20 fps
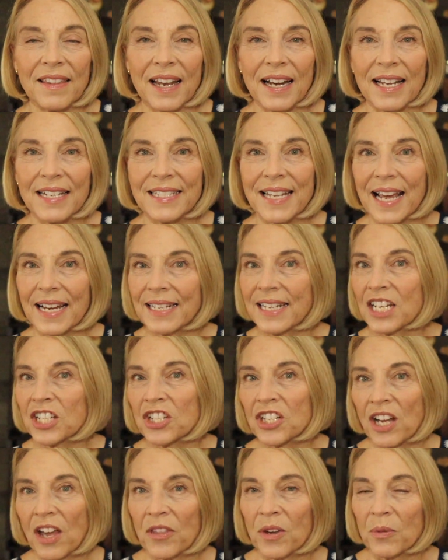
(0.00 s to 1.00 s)
that a
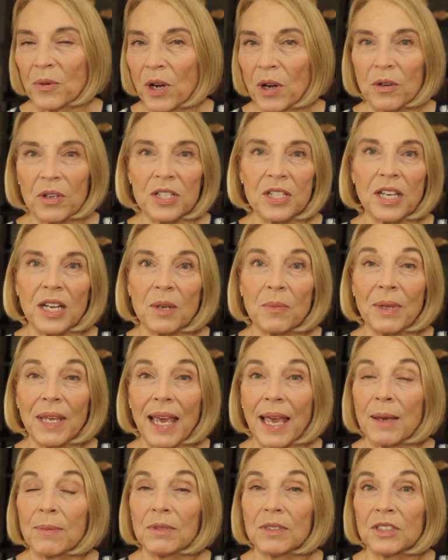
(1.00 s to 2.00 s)
technician on the road is going to
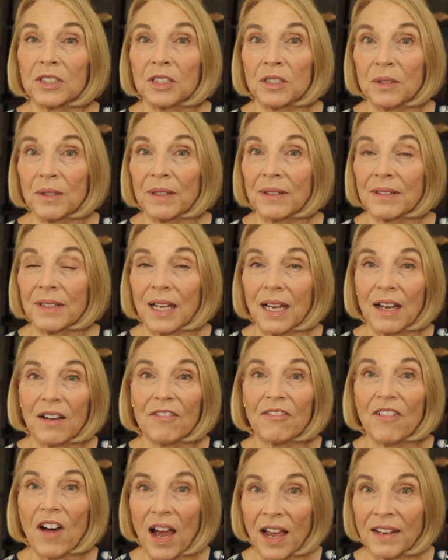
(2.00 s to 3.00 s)
be able to
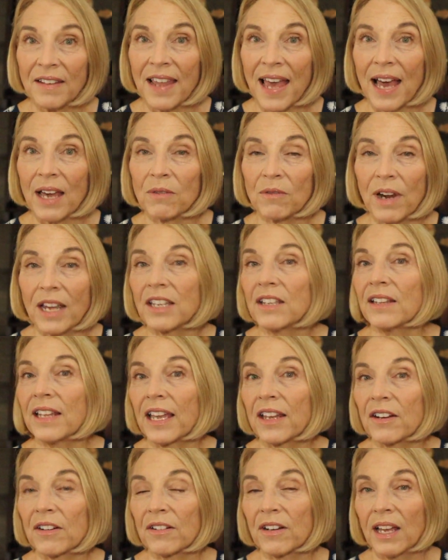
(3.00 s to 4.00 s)
find that
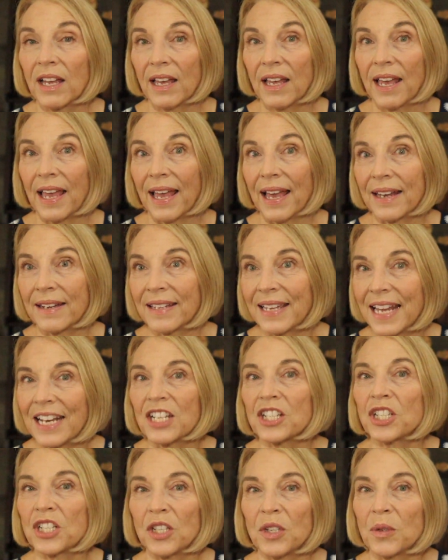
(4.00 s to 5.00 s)
regulator and get
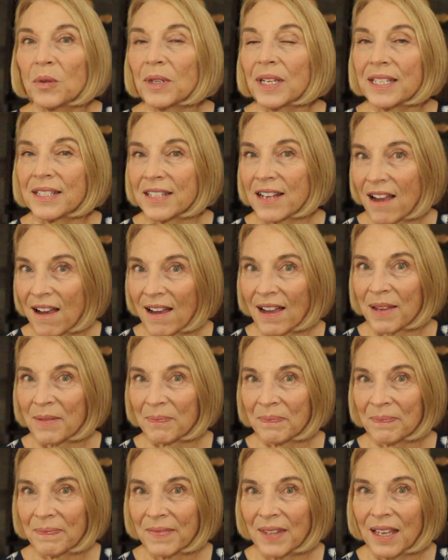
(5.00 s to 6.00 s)
it to you in
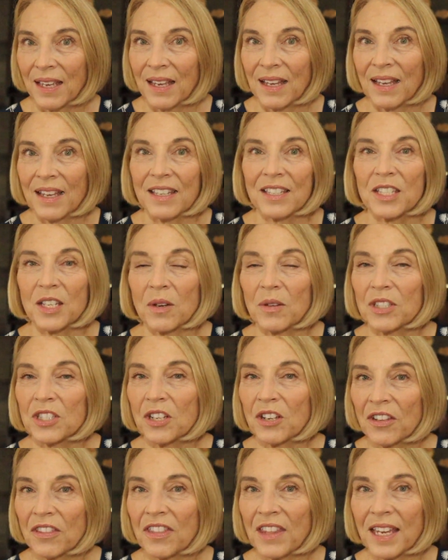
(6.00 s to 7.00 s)
time. So it's
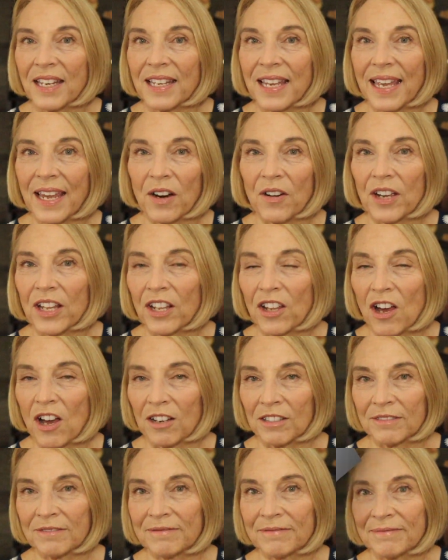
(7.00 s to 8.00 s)
a good thing to carry
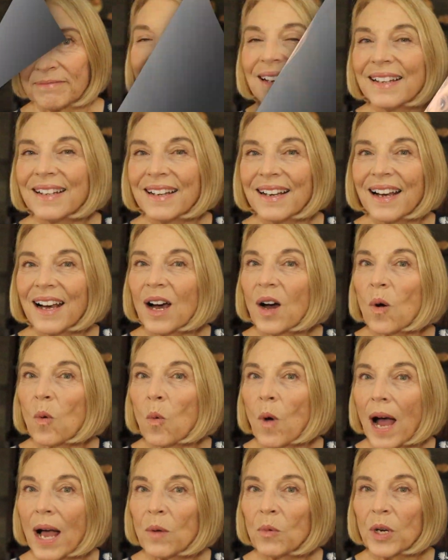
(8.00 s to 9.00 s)
along.
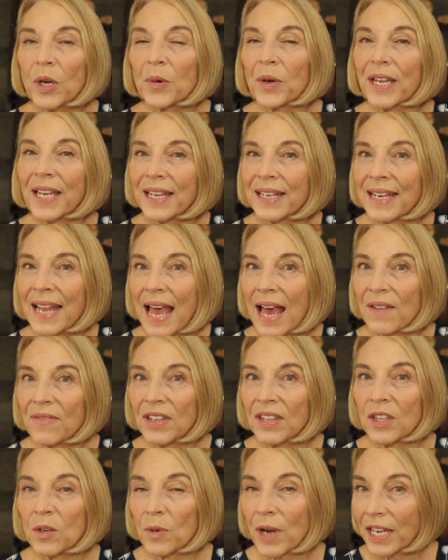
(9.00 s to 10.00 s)
While we were in
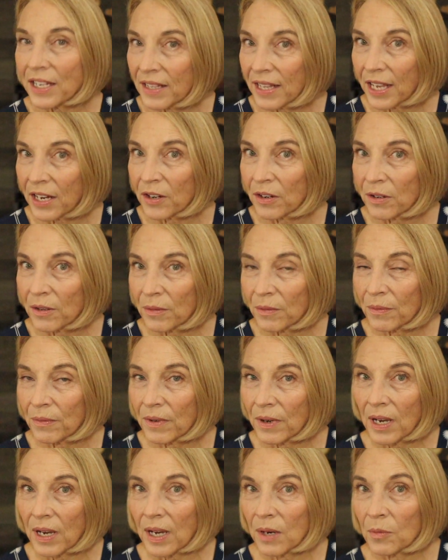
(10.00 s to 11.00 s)
having the regulator
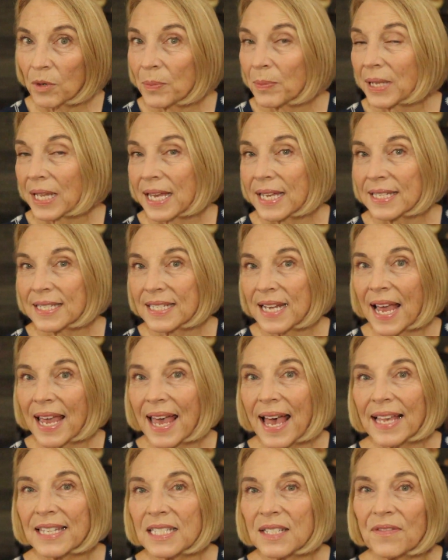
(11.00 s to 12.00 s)
replaced, I
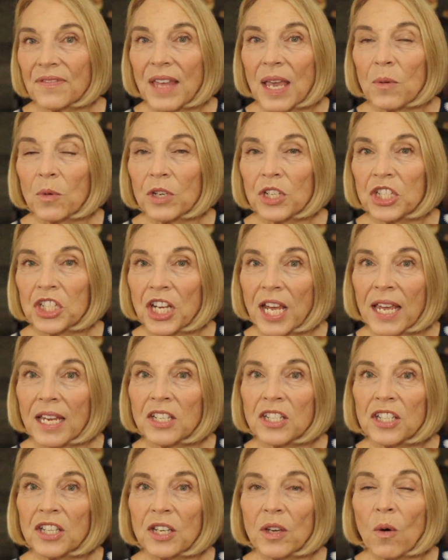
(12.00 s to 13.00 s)
asked if they would
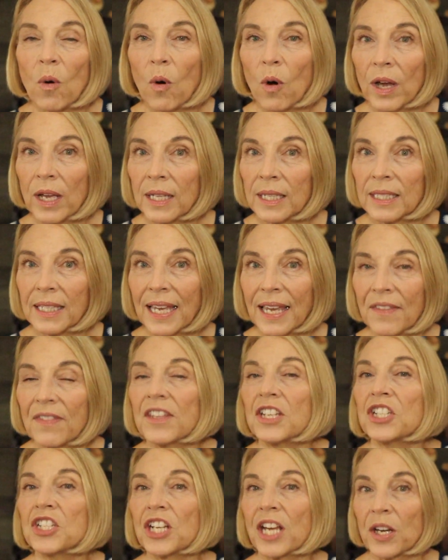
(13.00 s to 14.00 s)
change the oil in
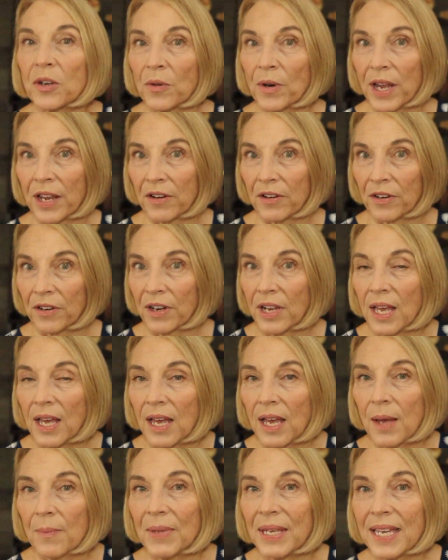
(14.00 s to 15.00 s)
the generator
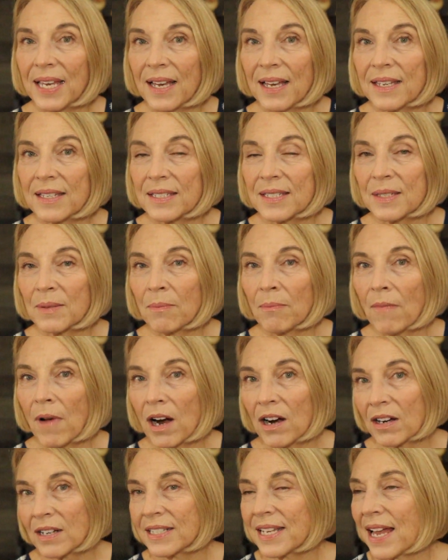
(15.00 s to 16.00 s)
because
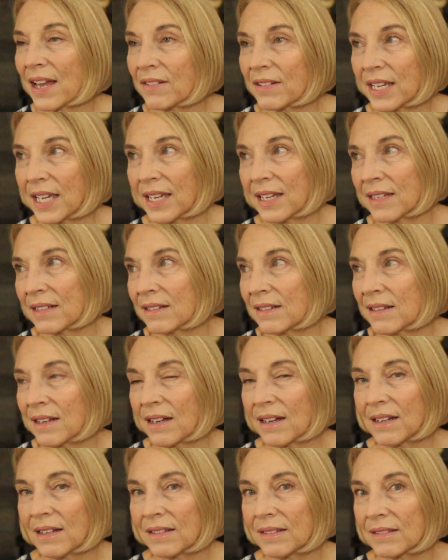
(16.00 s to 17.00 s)
Mark and
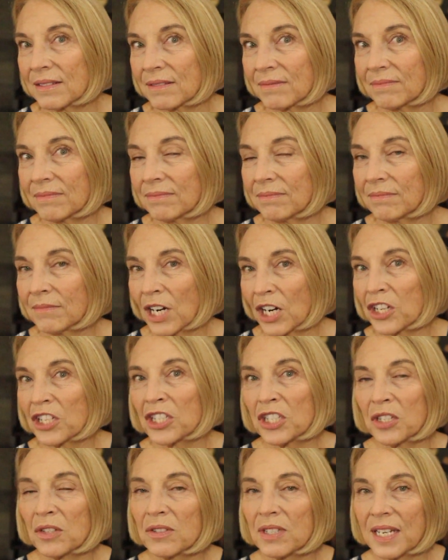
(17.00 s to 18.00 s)

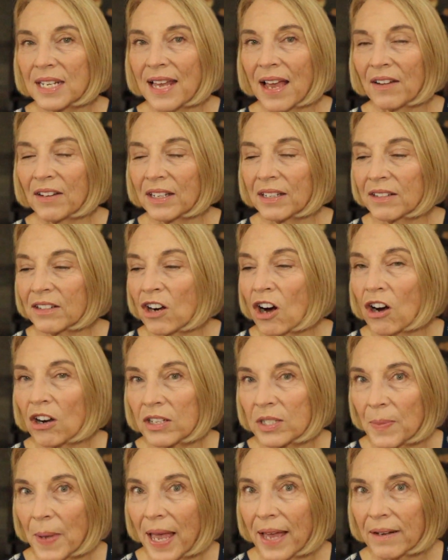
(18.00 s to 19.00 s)
Susie down in
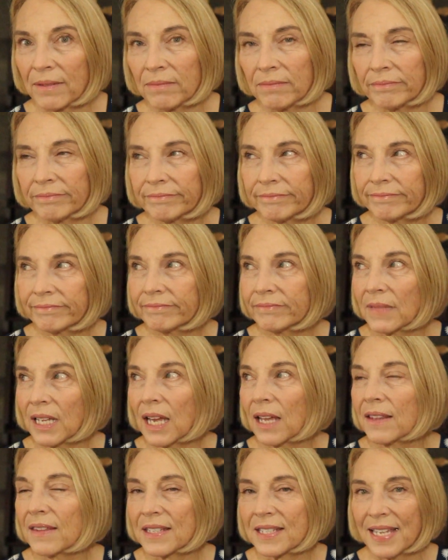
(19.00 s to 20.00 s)
Carlsbad
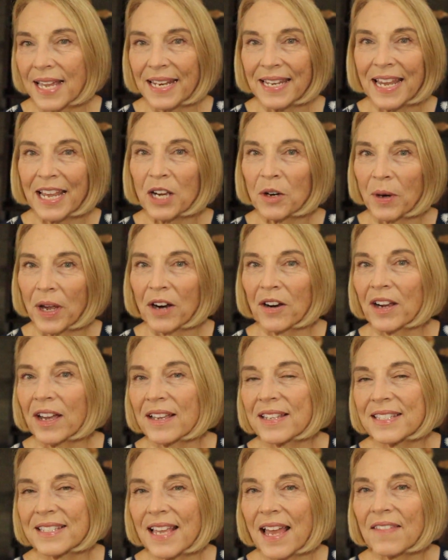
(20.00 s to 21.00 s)
in the San Diego
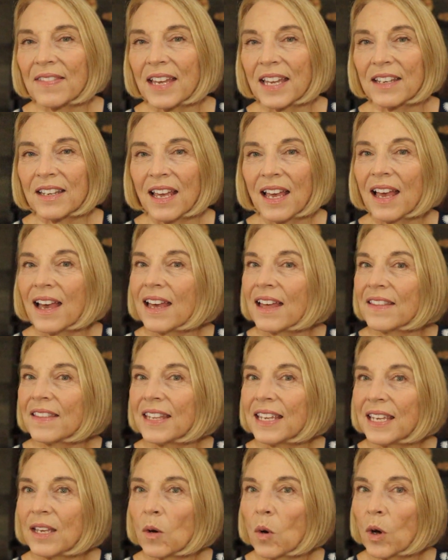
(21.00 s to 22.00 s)
area said that
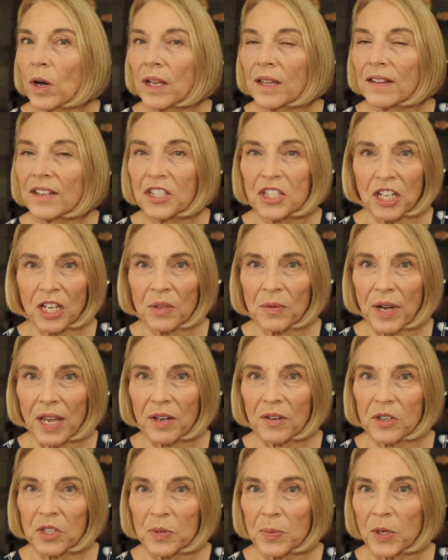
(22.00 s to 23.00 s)
the oil in the
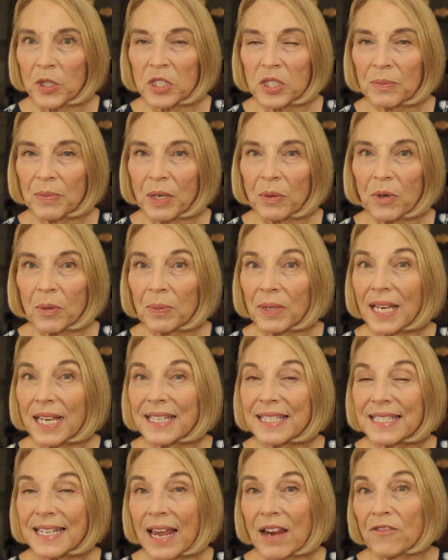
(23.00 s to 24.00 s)
generator is supposed to be
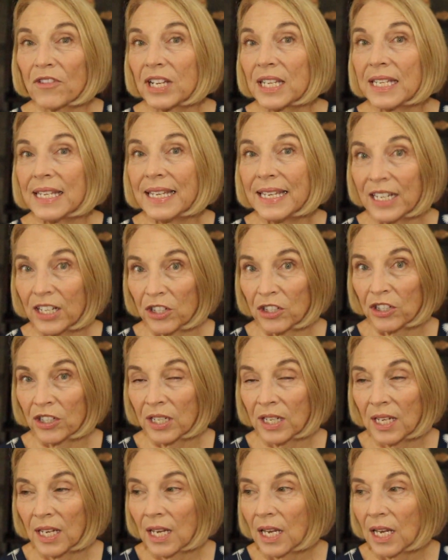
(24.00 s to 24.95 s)
replaced every year.